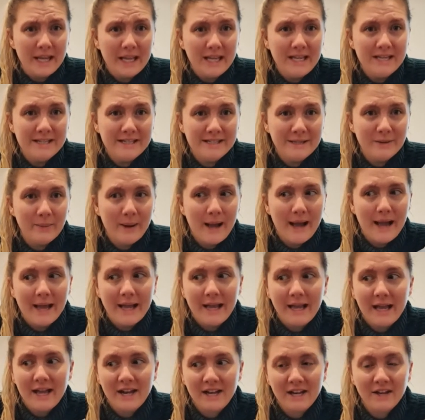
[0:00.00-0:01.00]
easy
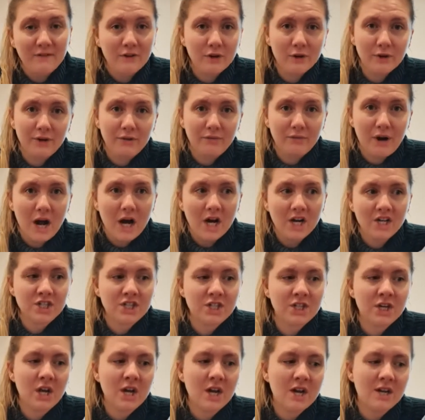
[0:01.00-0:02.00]
way, and if you're in a
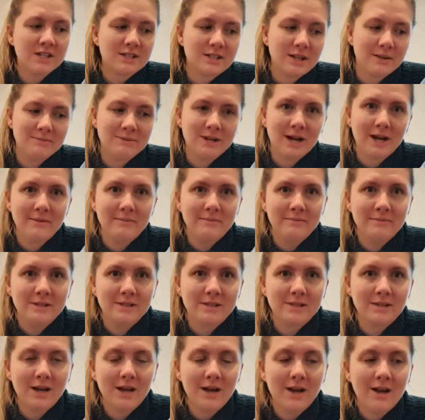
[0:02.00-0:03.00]
rush, sometimes